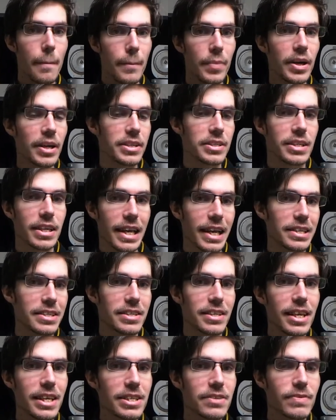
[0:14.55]
But at
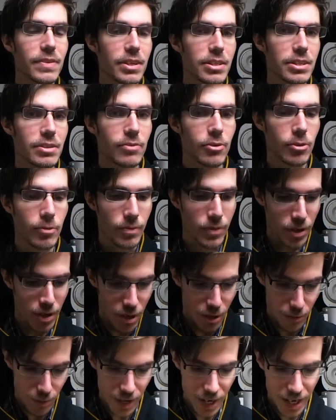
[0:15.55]
today's festival,
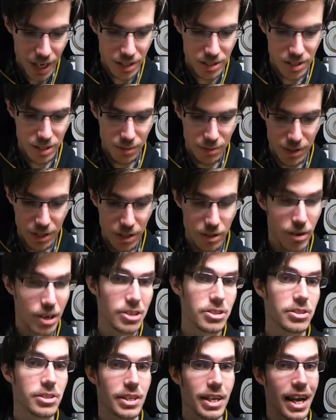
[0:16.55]
we got something, or I
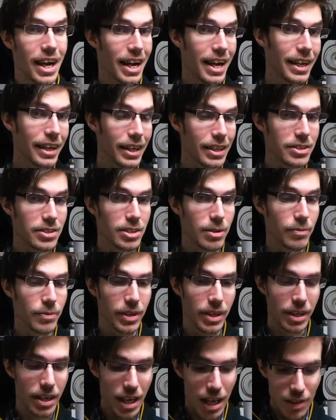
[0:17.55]
should say I got
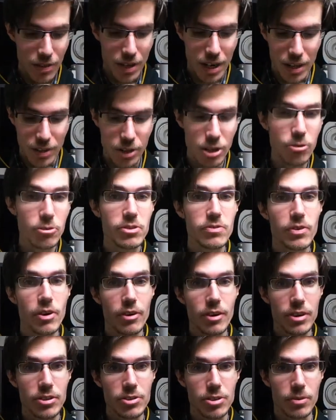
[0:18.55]
something, that I thought was
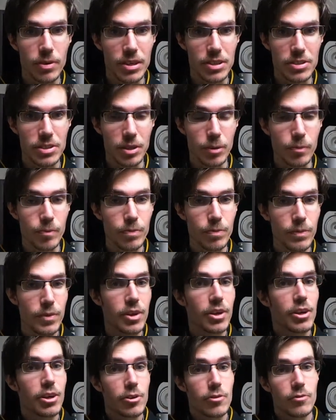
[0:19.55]
very interesting.
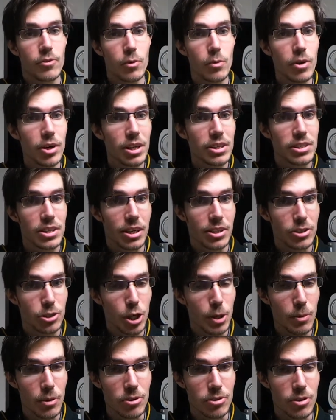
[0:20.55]
For one, it's
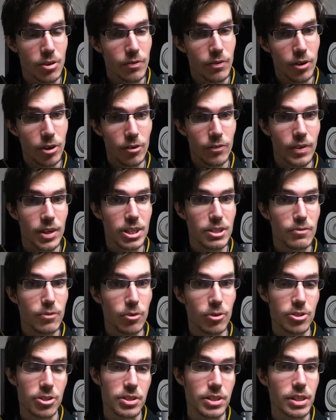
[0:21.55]
October, so the Fall
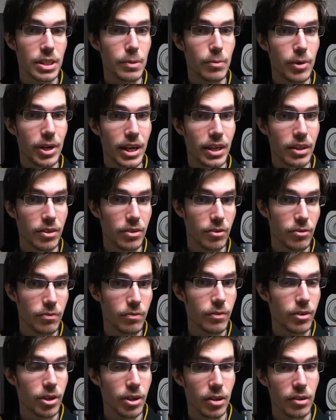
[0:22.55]
Festival is just celebrating the
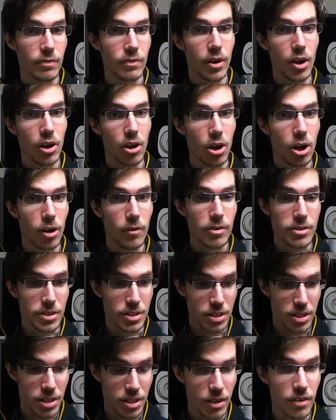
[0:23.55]
uh, fall harvest
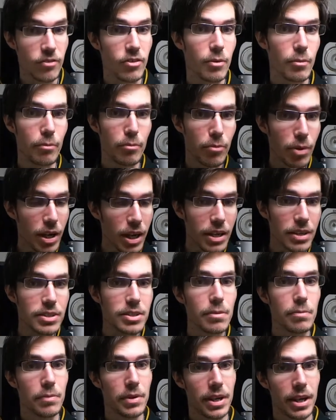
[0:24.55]
and stuff,
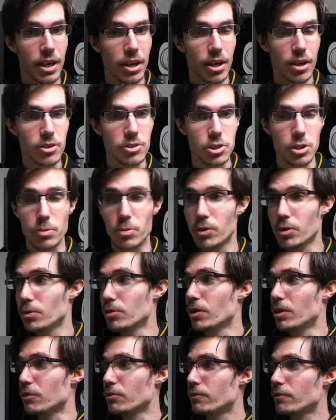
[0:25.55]
but being October,
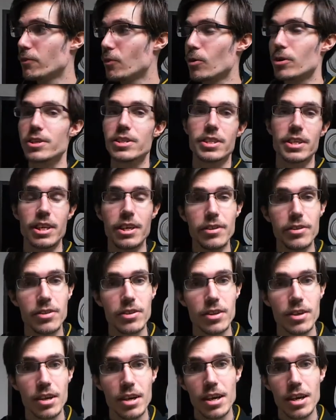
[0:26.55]
what, 14th?
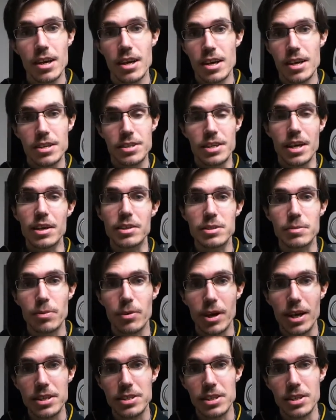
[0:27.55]
It's kind of
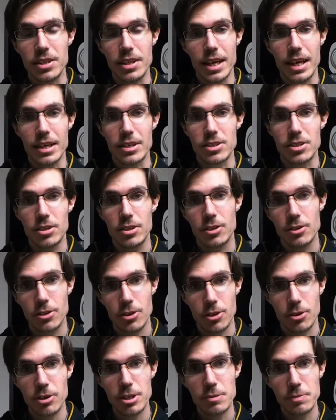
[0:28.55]
surprising that
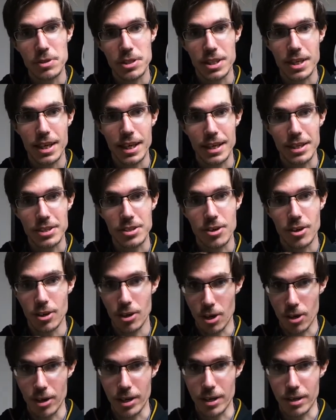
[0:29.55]
Christmas cakes
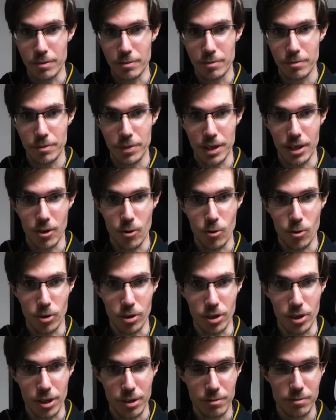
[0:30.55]
are already being
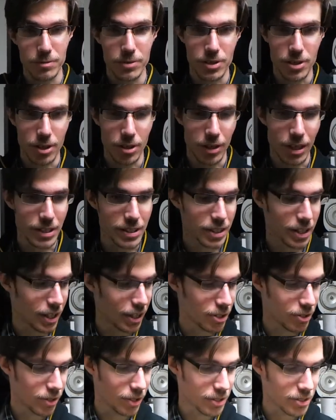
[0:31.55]
ordered, so that's kind
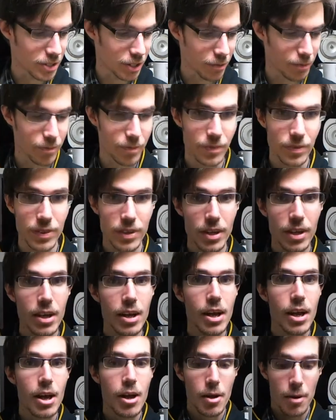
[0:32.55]
of interesting.
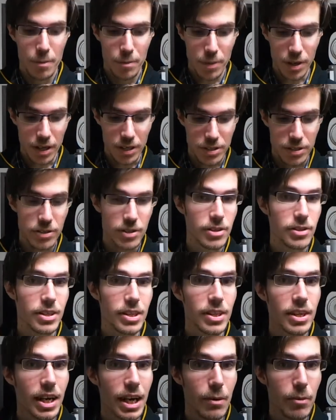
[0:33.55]
But the
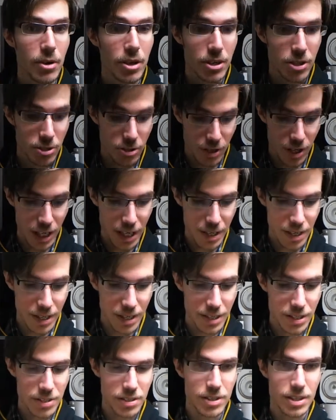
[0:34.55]
thing that I wanted to try
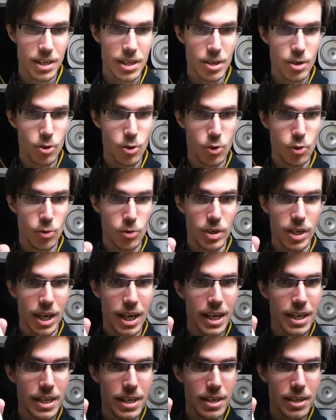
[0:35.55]
is the
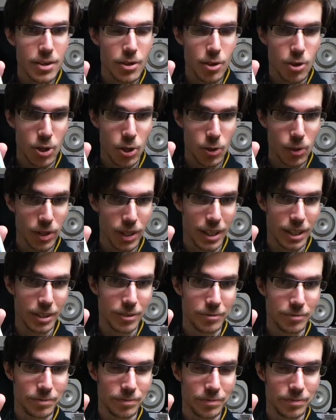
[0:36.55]
Unagi Cola.